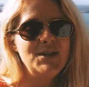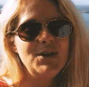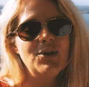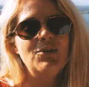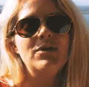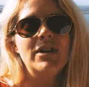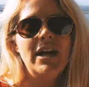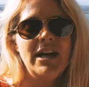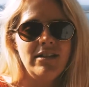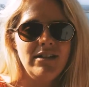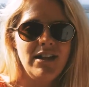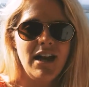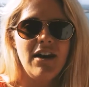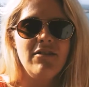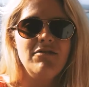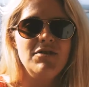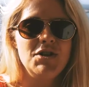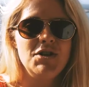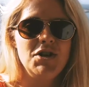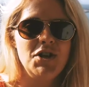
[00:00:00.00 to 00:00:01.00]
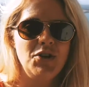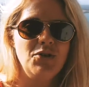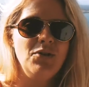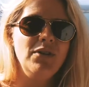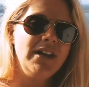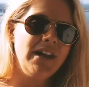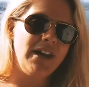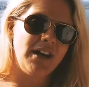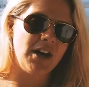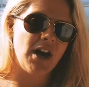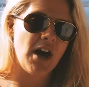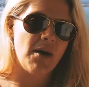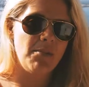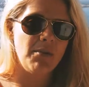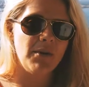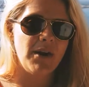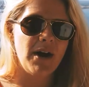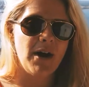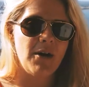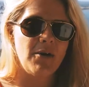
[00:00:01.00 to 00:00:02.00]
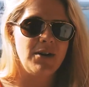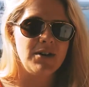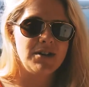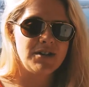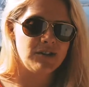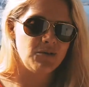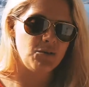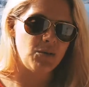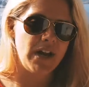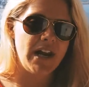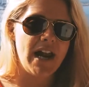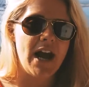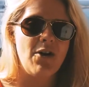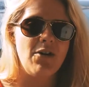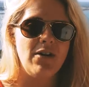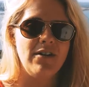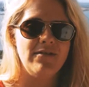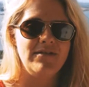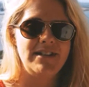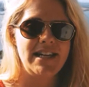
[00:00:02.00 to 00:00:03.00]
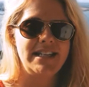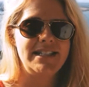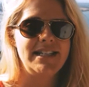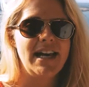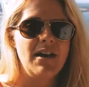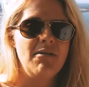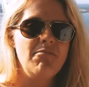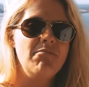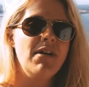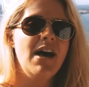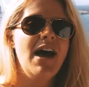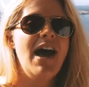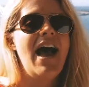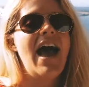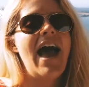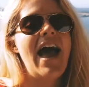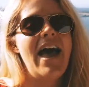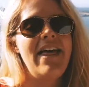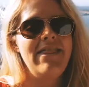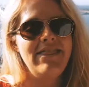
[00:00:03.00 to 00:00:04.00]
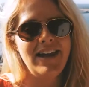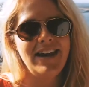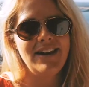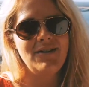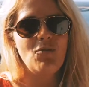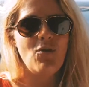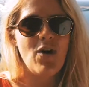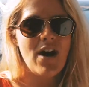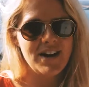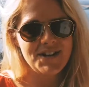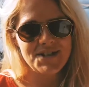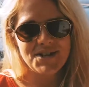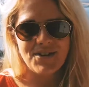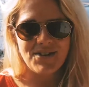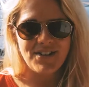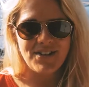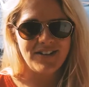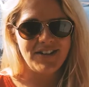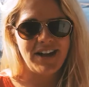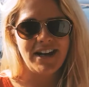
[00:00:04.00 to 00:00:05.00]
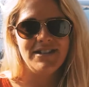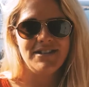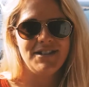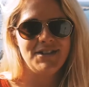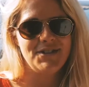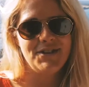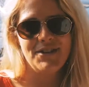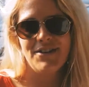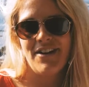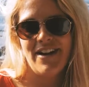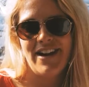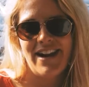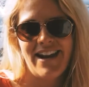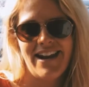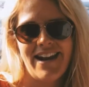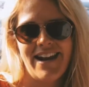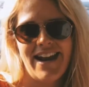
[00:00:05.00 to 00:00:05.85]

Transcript: to go late in the afternoon, get a couple hours or one hour of daytime, and then watch all the lights turn on at